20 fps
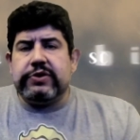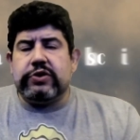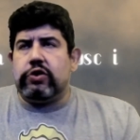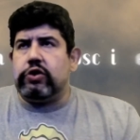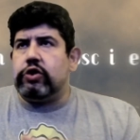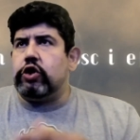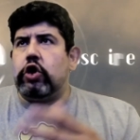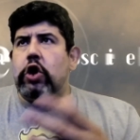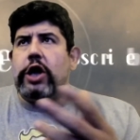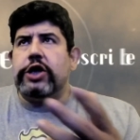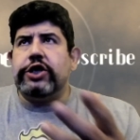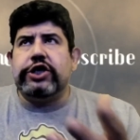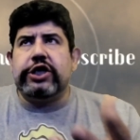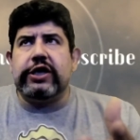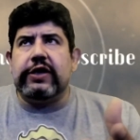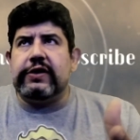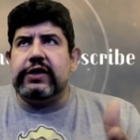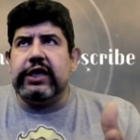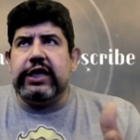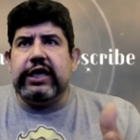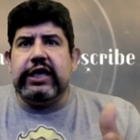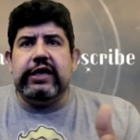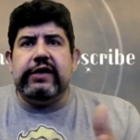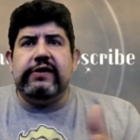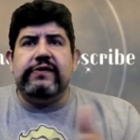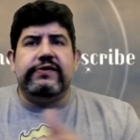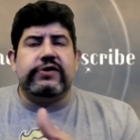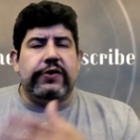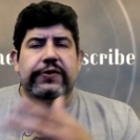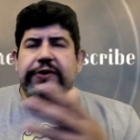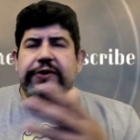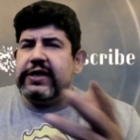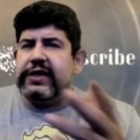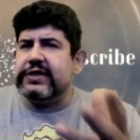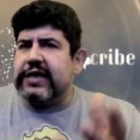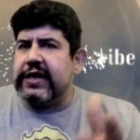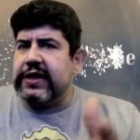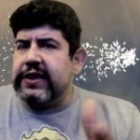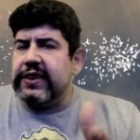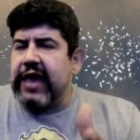or crunching of leaves or things
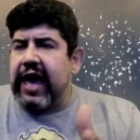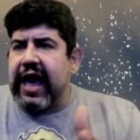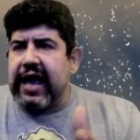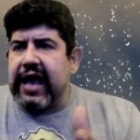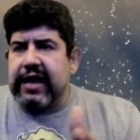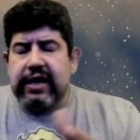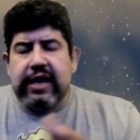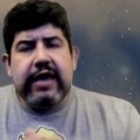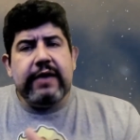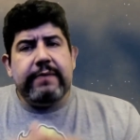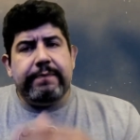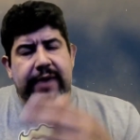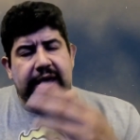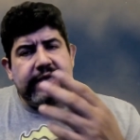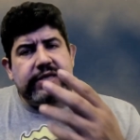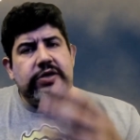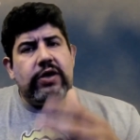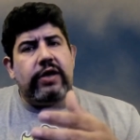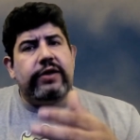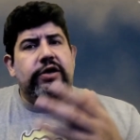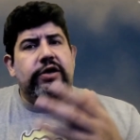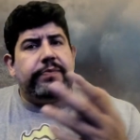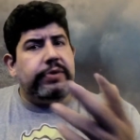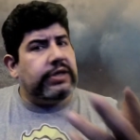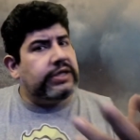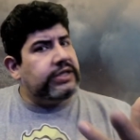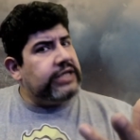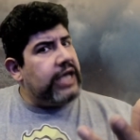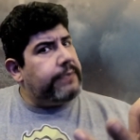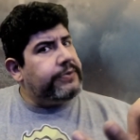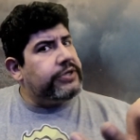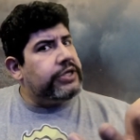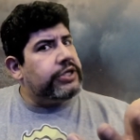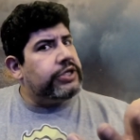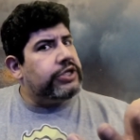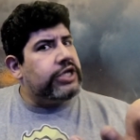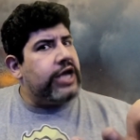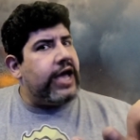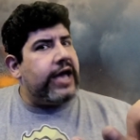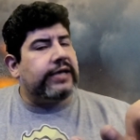like that, based on their perception
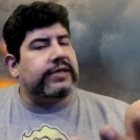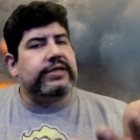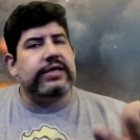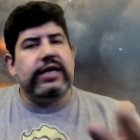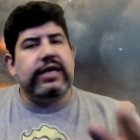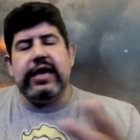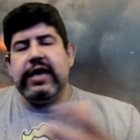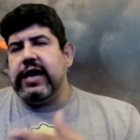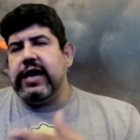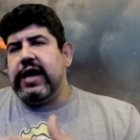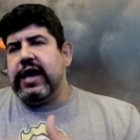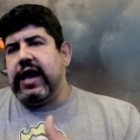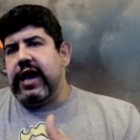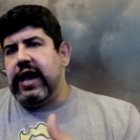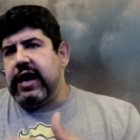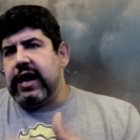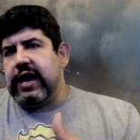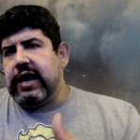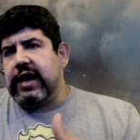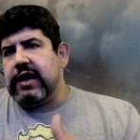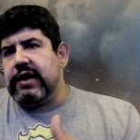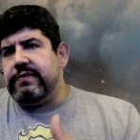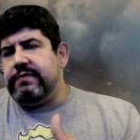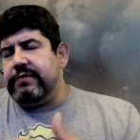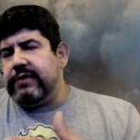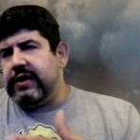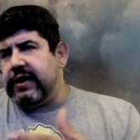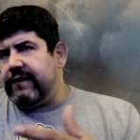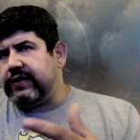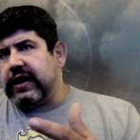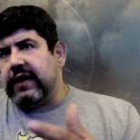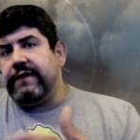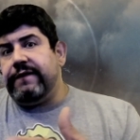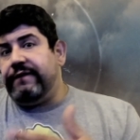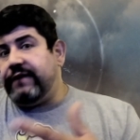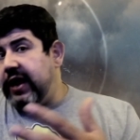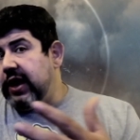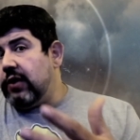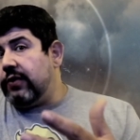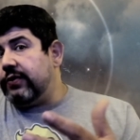checks. And if they
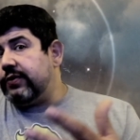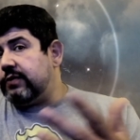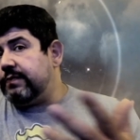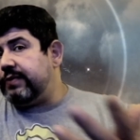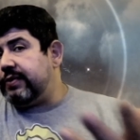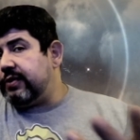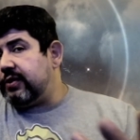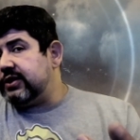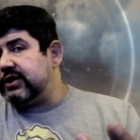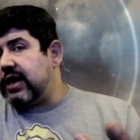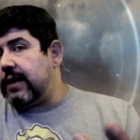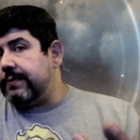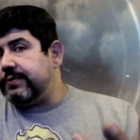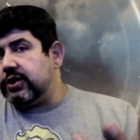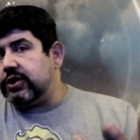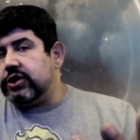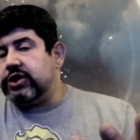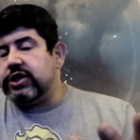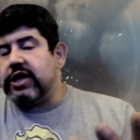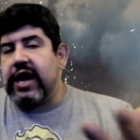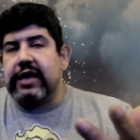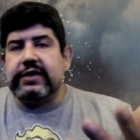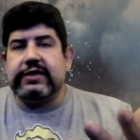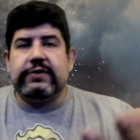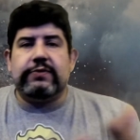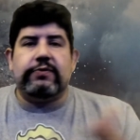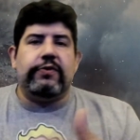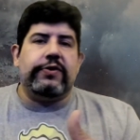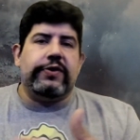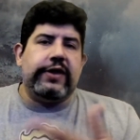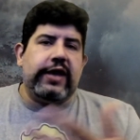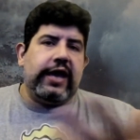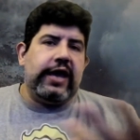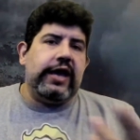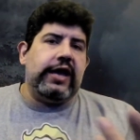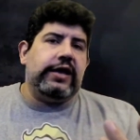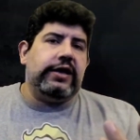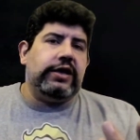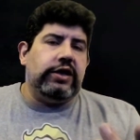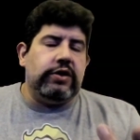fail their perception checks, well
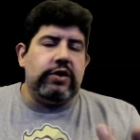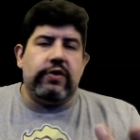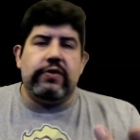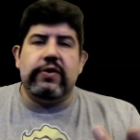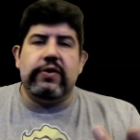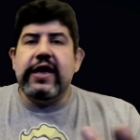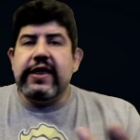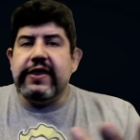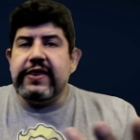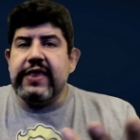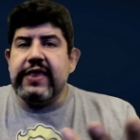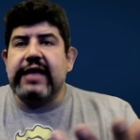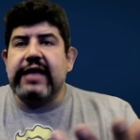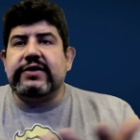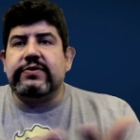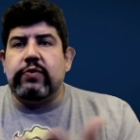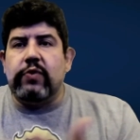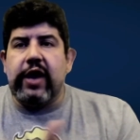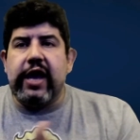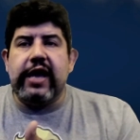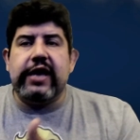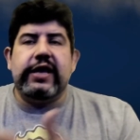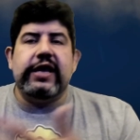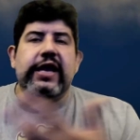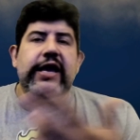then, you know, that's when